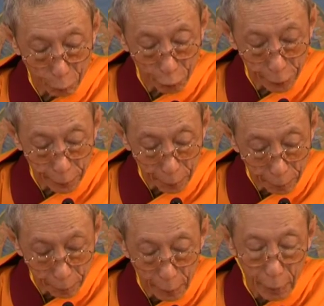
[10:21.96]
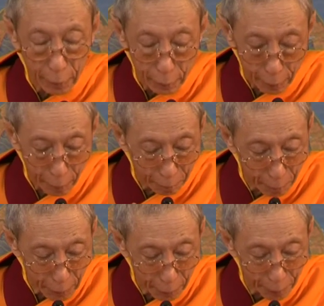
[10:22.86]
Buddhism, they
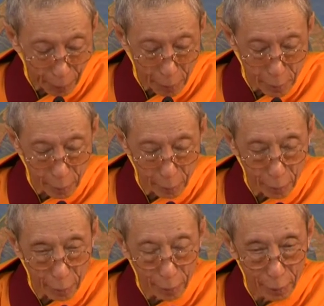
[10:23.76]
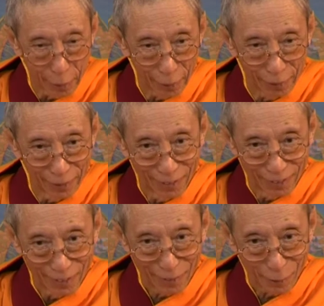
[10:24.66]
must be under
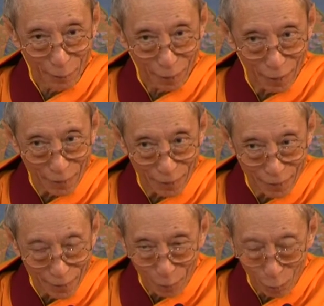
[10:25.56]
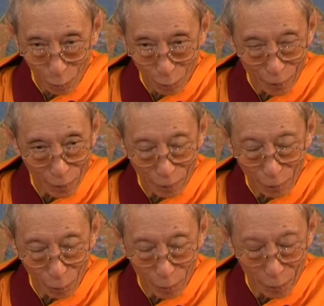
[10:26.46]
inside, not
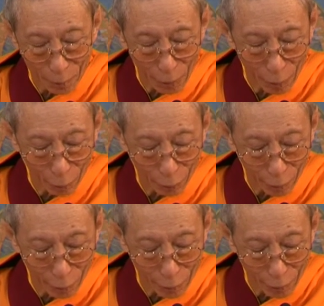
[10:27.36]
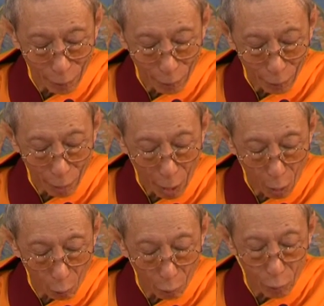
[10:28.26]
really outside.
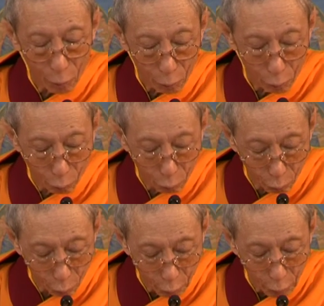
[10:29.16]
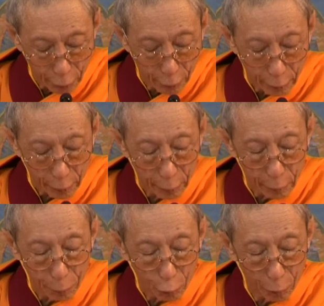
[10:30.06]
How? Through
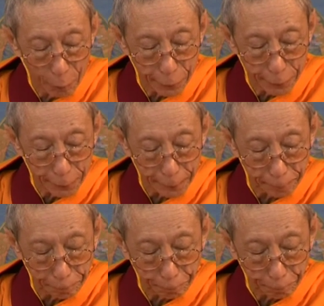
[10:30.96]
promising,